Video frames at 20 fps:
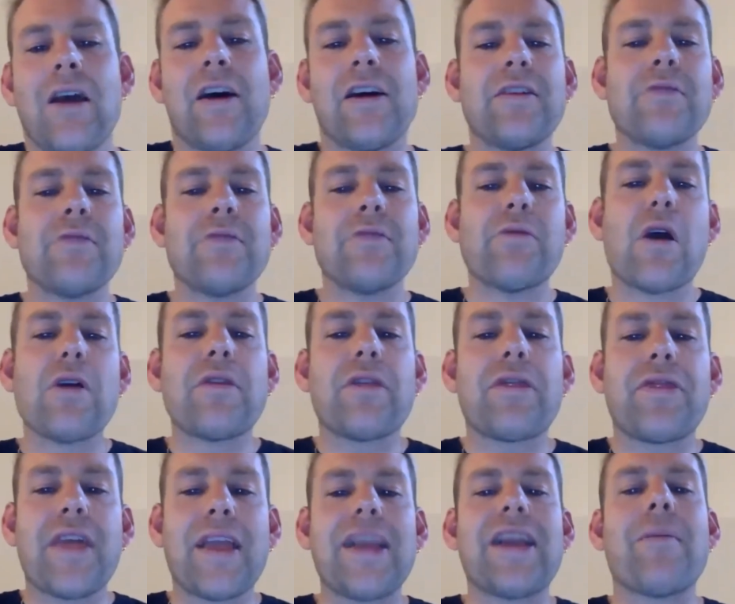You won't
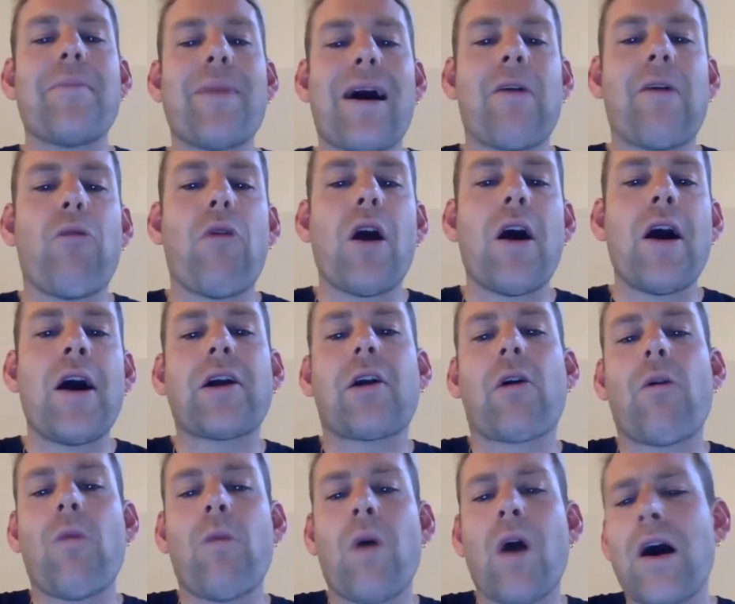think about work
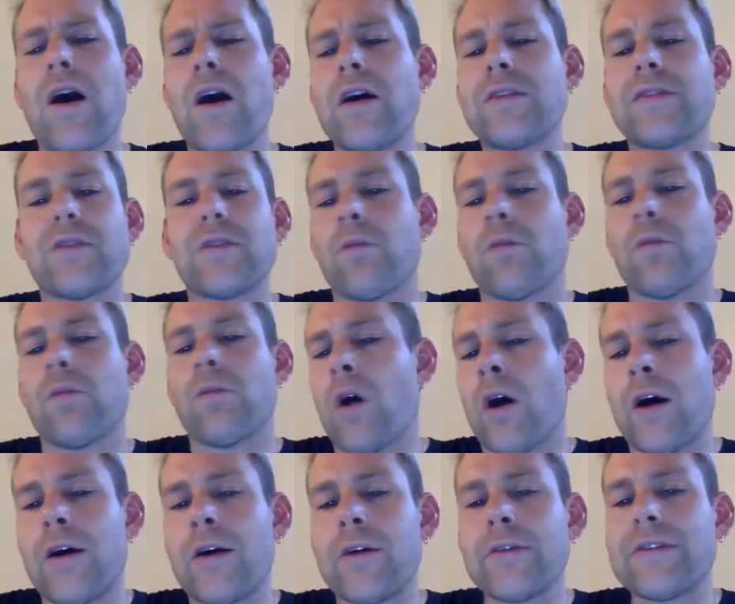or words or
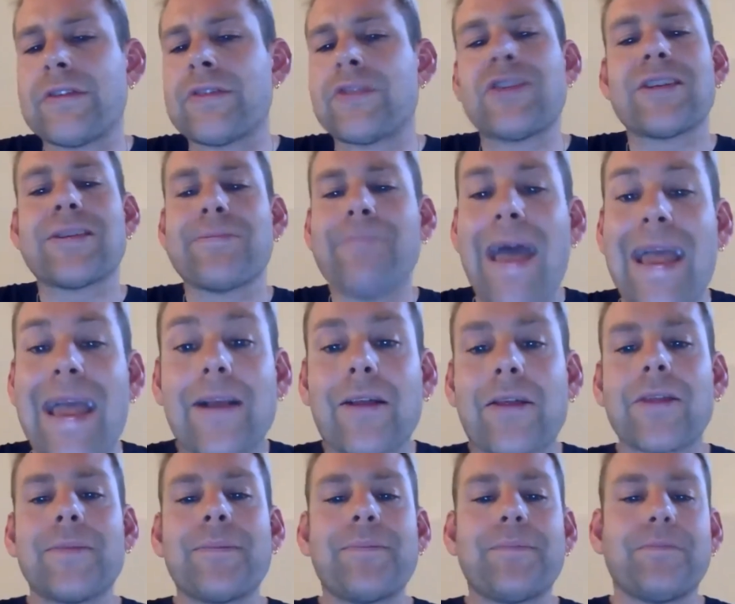worlds, just make them.